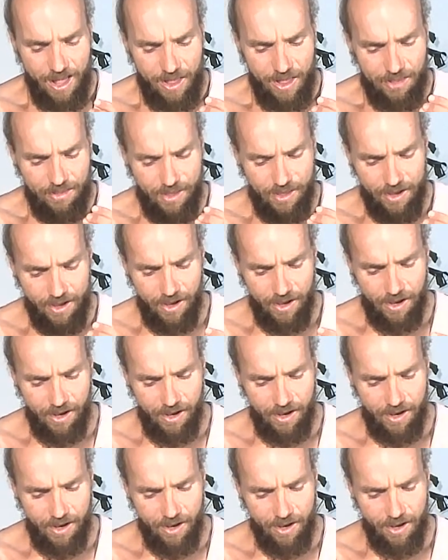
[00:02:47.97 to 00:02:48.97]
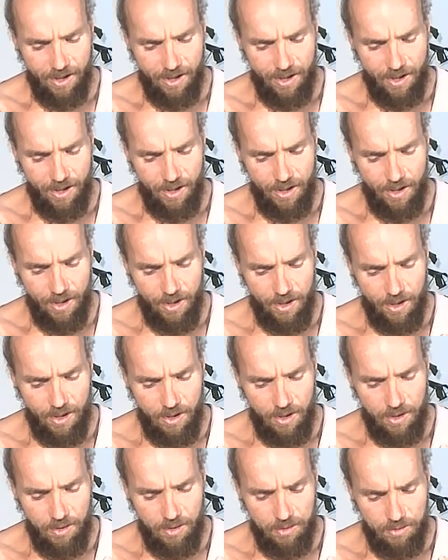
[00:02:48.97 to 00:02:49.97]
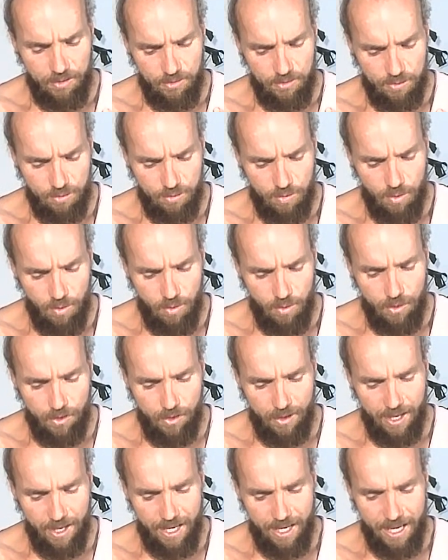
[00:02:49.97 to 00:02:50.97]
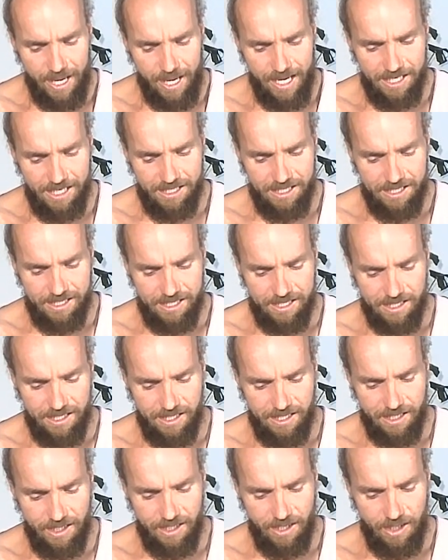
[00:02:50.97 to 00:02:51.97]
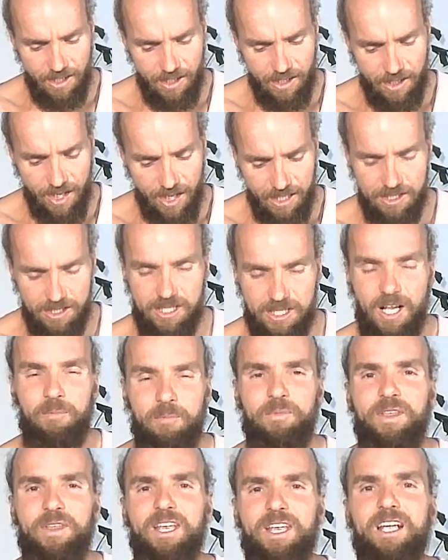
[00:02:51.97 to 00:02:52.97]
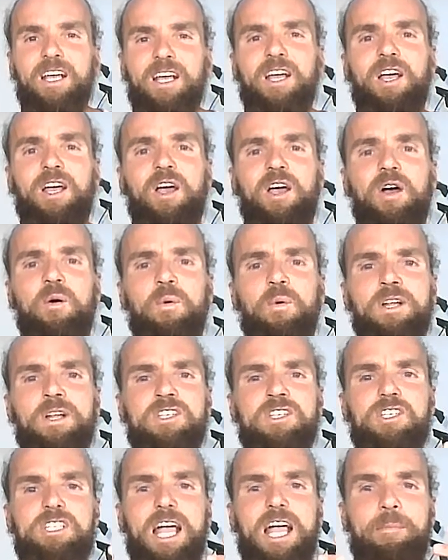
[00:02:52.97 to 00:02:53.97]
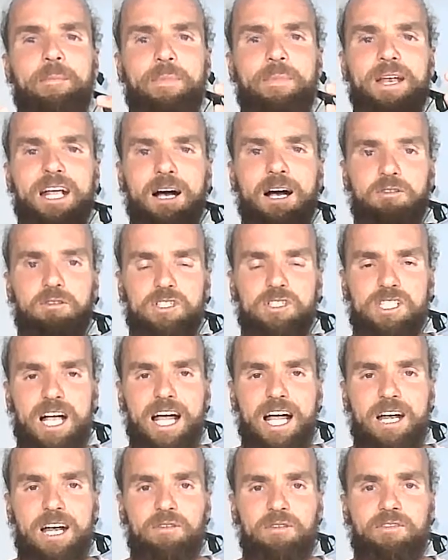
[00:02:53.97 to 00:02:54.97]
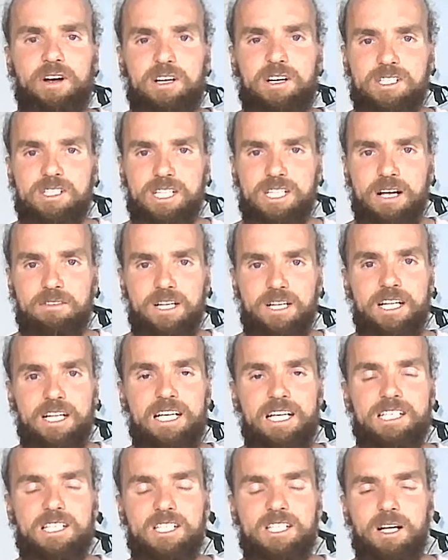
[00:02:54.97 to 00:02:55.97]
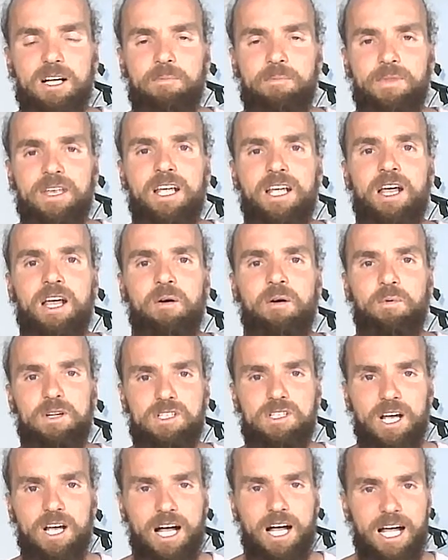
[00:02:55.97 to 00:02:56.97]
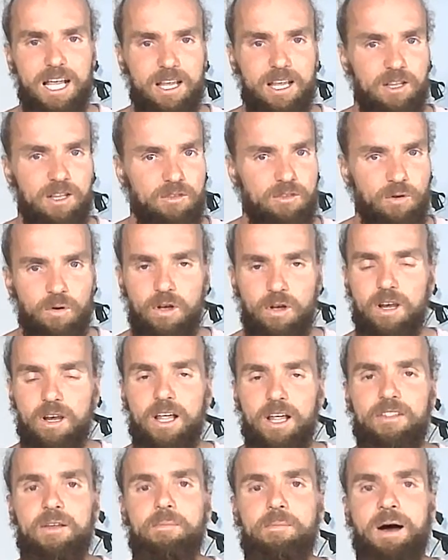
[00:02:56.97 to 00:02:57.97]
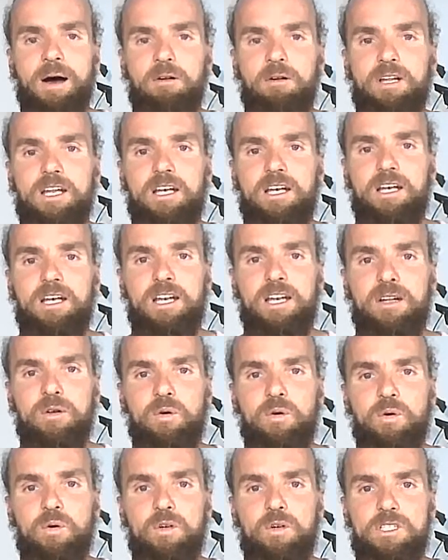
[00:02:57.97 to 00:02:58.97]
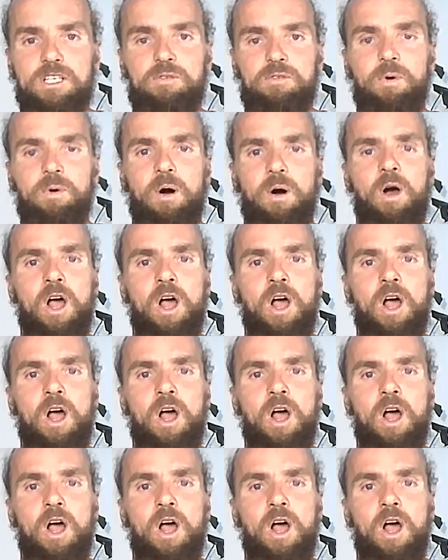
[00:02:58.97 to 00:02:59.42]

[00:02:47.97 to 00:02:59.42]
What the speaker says: The truth is not something which is happening outside of ourselves. And this is something which I talk a lot about in the course as well.